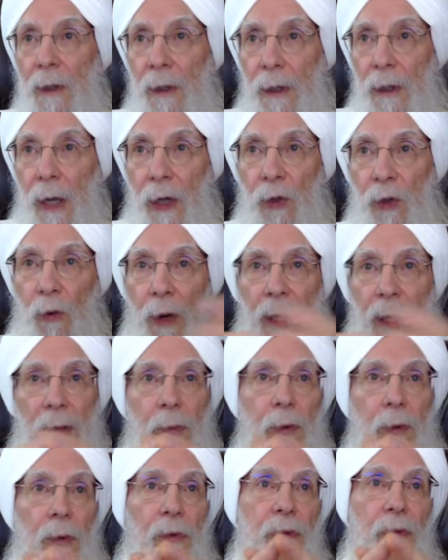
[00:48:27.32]
a
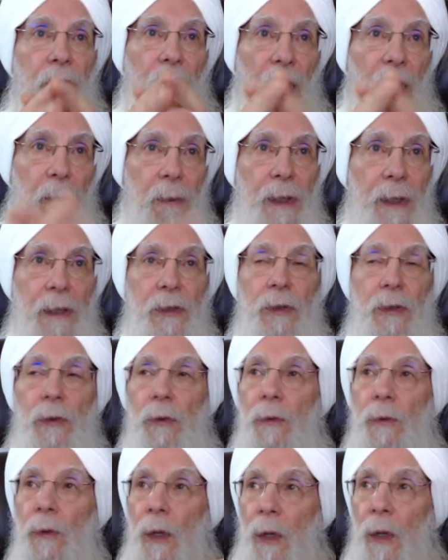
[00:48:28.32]
credible therapy
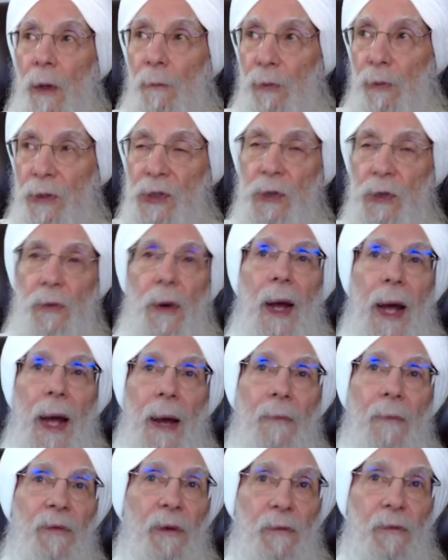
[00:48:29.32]
to
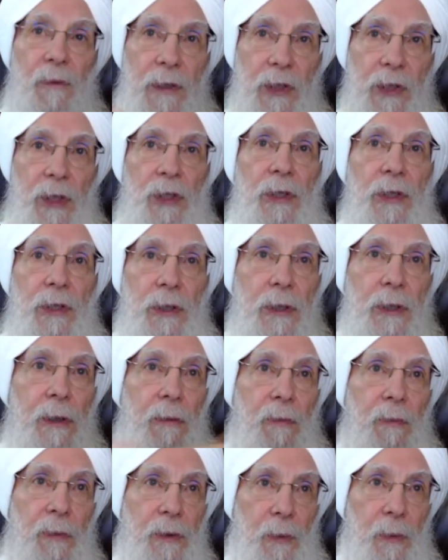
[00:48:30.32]
prescribe for physicians to
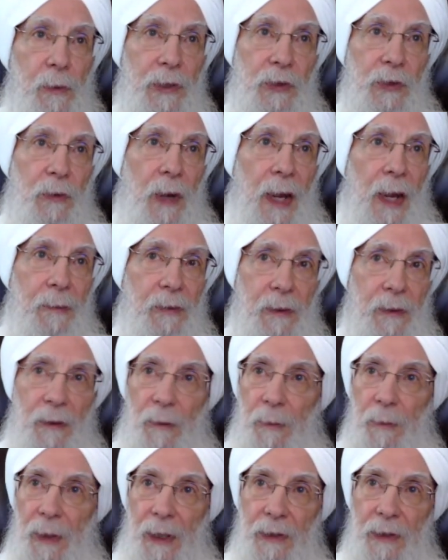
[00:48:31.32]
prescribe to
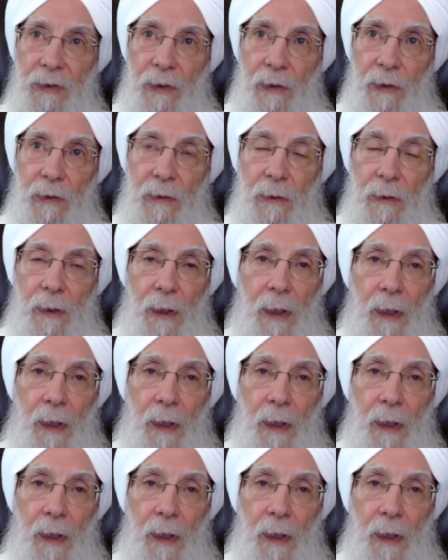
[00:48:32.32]
their patients.